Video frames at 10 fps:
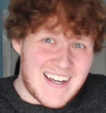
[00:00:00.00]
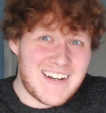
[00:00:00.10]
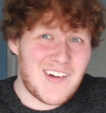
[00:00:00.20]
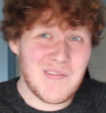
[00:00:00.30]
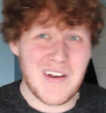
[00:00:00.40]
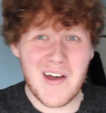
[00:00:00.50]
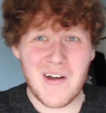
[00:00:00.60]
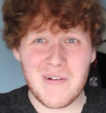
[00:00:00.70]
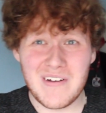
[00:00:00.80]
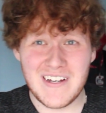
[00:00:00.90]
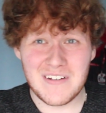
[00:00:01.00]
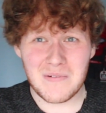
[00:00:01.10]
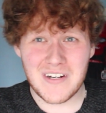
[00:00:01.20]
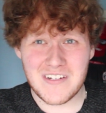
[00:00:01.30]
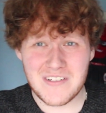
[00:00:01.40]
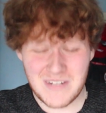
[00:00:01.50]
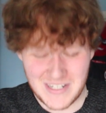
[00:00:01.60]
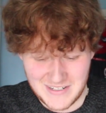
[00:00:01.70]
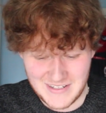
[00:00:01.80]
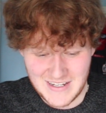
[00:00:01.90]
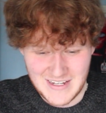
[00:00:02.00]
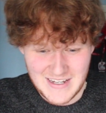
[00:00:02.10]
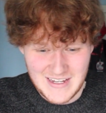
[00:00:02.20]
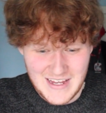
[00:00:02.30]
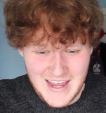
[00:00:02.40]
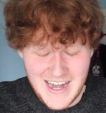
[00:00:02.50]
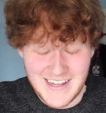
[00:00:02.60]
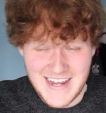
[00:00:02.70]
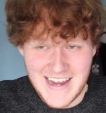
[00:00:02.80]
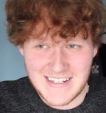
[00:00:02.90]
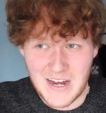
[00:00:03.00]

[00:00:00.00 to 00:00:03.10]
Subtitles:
I don't know. What did you... In any case,